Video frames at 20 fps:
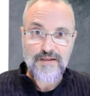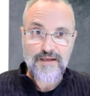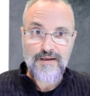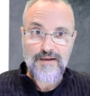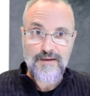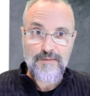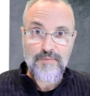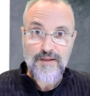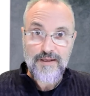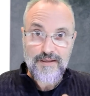
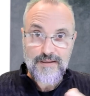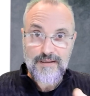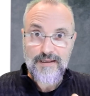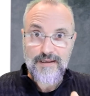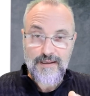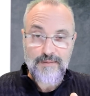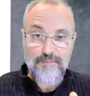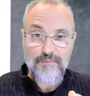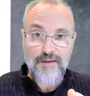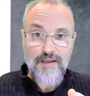Um,
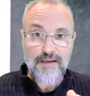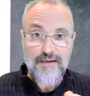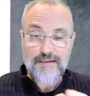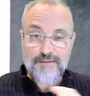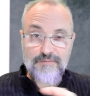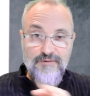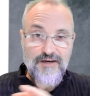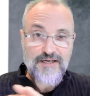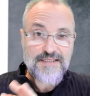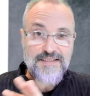um,
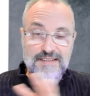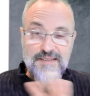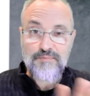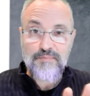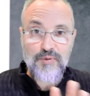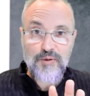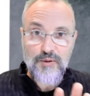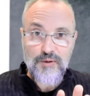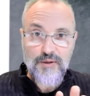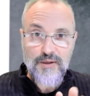very
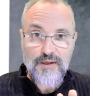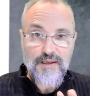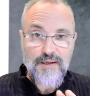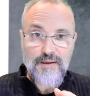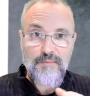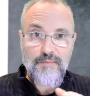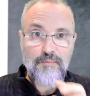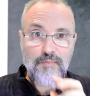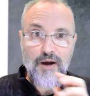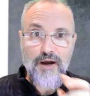simple
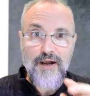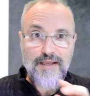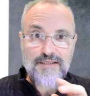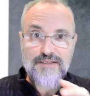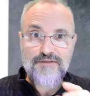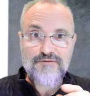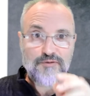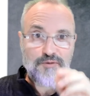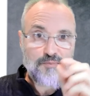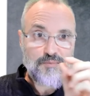
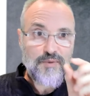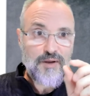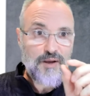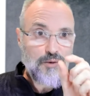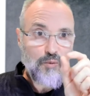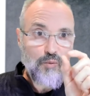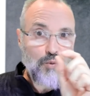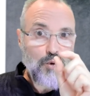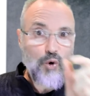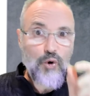minds from
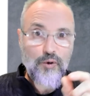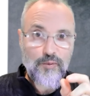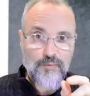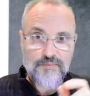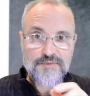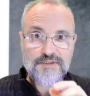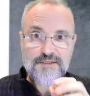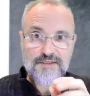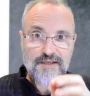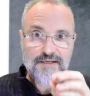
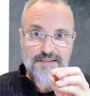worms,